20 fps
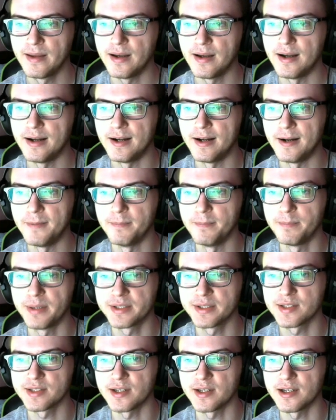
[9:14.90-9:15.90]

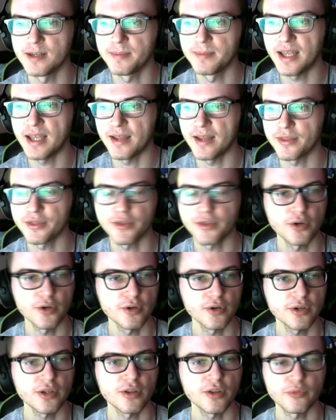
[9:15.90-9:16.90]
But yeah,
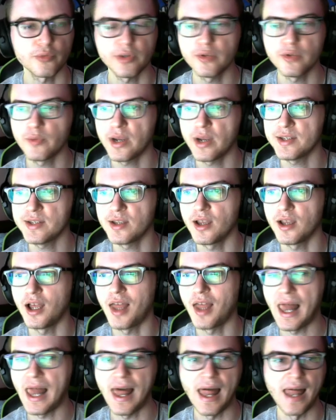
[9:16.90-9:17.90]
third
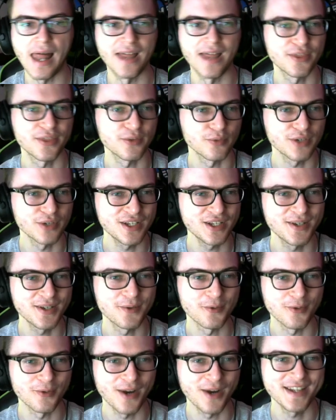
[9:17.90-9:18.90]

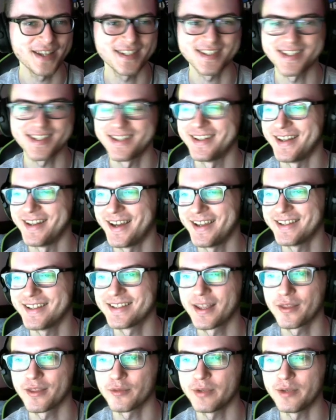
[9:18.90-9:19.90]
3-race
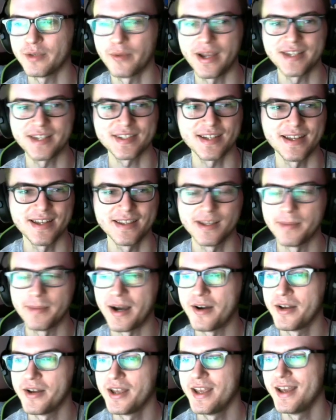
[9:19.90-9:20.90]
night,
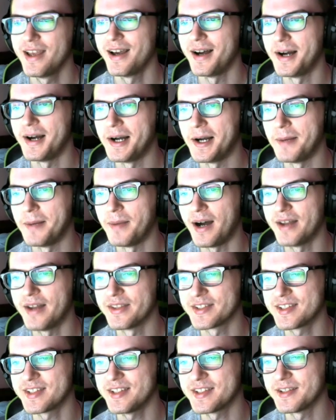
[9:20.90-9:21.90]
Lamau, on
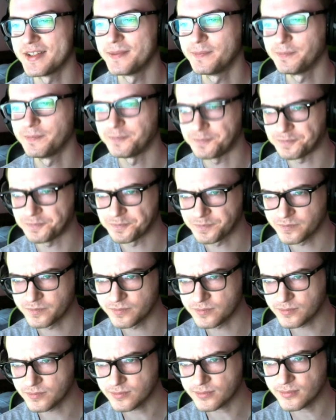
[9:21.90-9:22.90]
the season
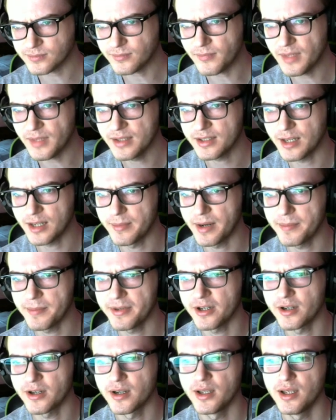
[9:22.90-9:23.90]
coming up
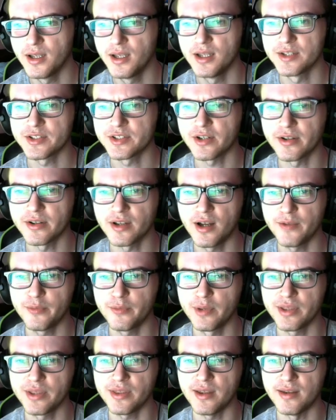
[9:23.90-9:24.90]
here. Starting off
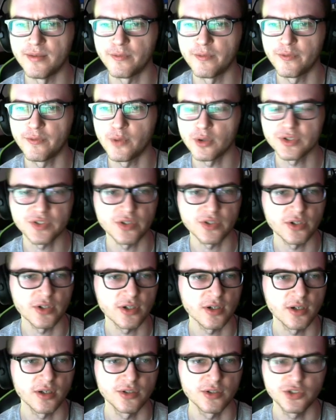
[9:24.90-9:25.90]
with
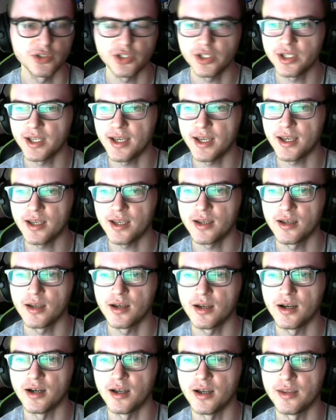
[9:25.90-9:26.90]
Enforcer GK.
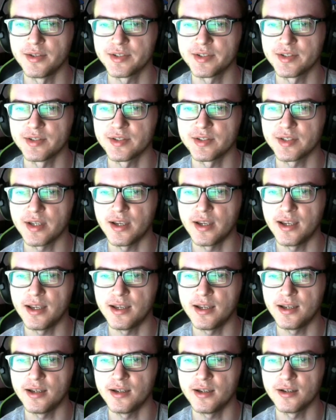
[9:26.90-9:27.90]
This is
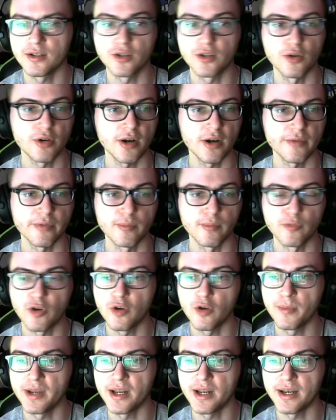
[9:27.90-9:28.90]
a go-kart from
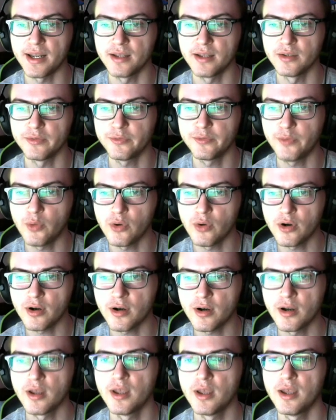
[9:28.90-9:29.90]
Roman on Halo
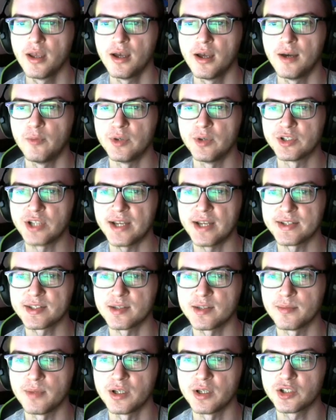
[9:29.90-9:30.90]
4, which has
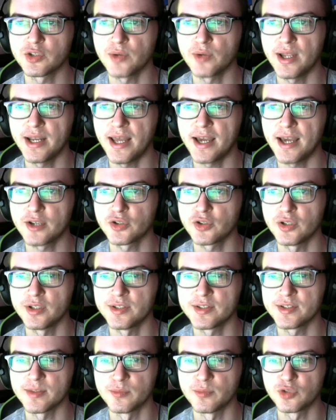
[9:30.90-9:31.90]
some terrain
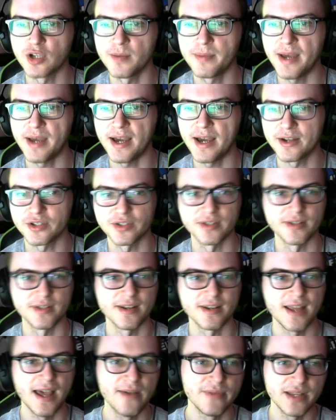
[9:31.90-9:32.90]
action, some jump
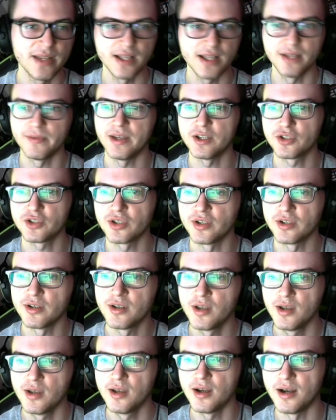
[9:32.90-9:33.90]
action, heavy elevation.
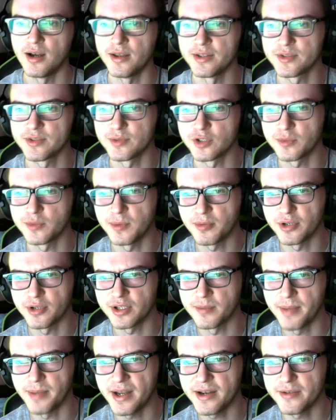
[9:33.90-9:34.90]
This one should be pretty
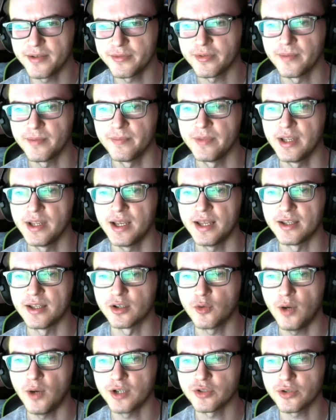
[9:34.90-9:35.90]
competitive. And
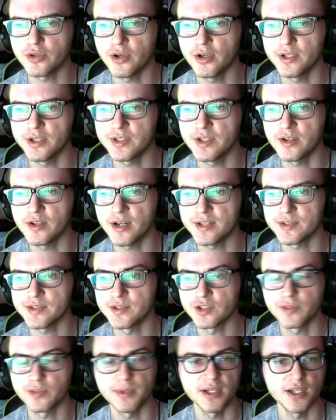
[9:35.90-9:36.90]
then Quadrocurrent TRS.
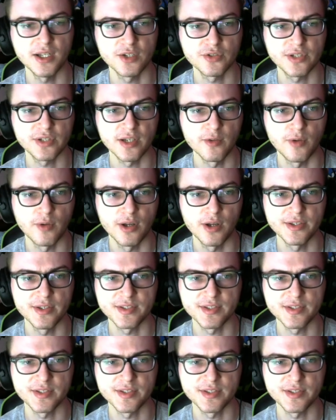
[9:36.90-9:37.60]
This should be an interesting one.